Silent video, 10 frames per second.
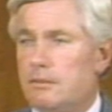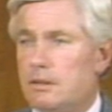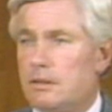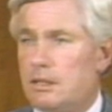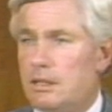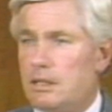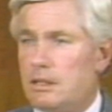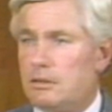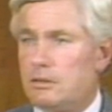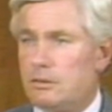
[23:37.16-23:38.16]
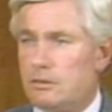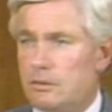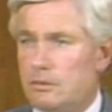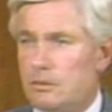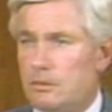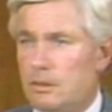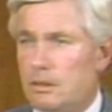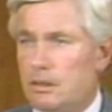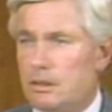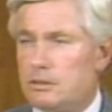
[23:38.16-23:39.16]
for the need to
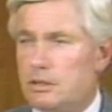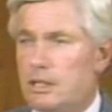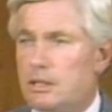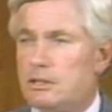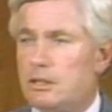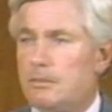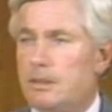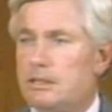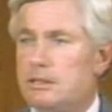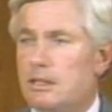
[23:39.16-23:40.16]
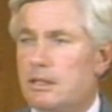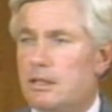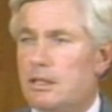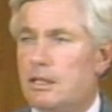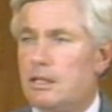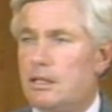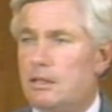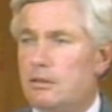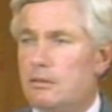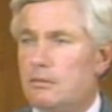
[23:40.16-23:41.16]
change our basic
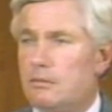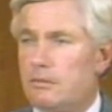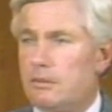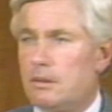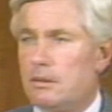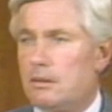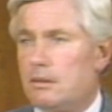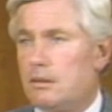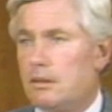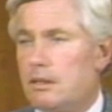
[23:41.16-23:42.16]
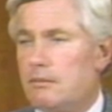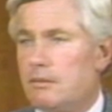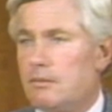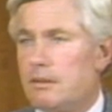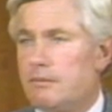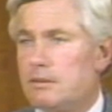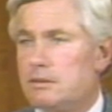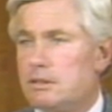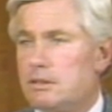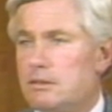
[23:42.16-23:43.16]
thinking. You've given
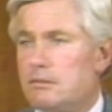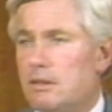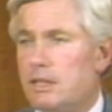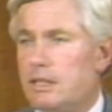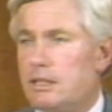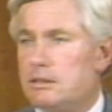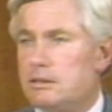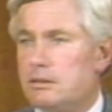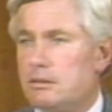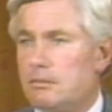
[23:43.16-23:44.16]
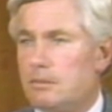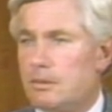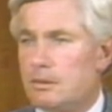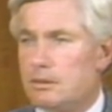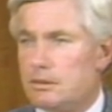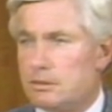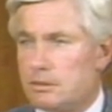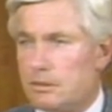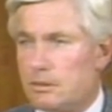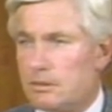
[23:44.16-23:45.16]
reference in your writings to important
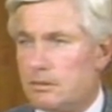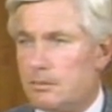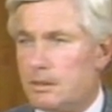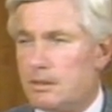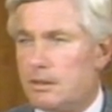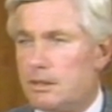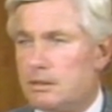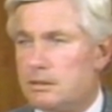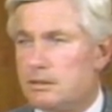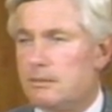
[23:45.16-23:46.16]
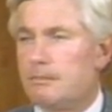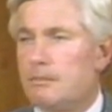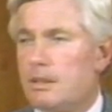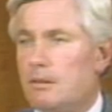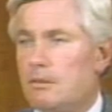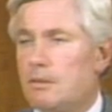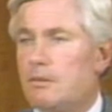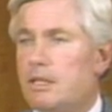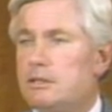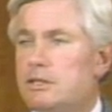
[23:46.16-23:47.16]
historical periods where
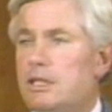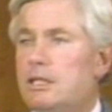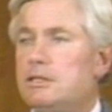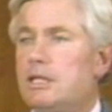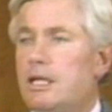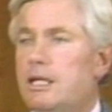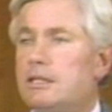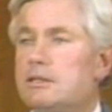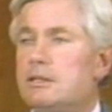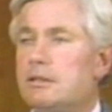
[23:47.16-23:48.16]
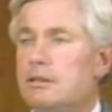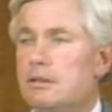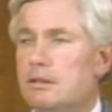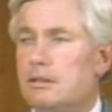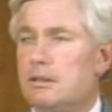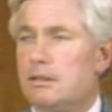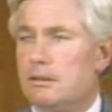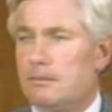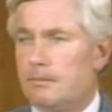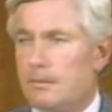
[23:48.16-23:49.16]
great change has occurred.
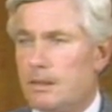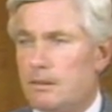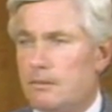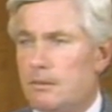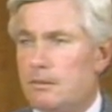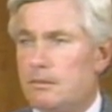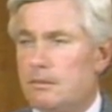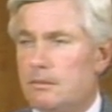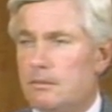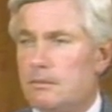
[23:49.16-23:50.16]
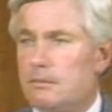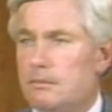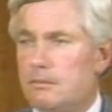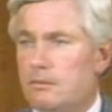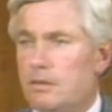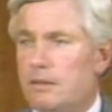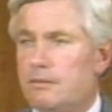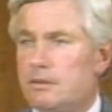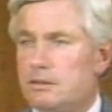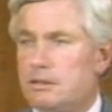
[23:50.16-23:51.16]
One
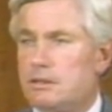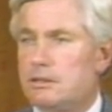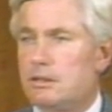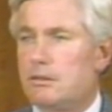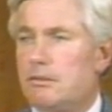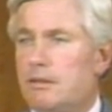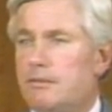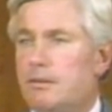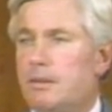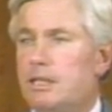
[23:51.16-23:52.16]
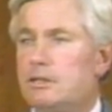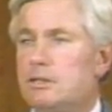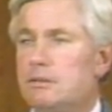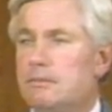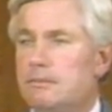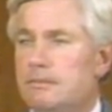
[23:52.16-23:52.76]
reference is to the Reformation.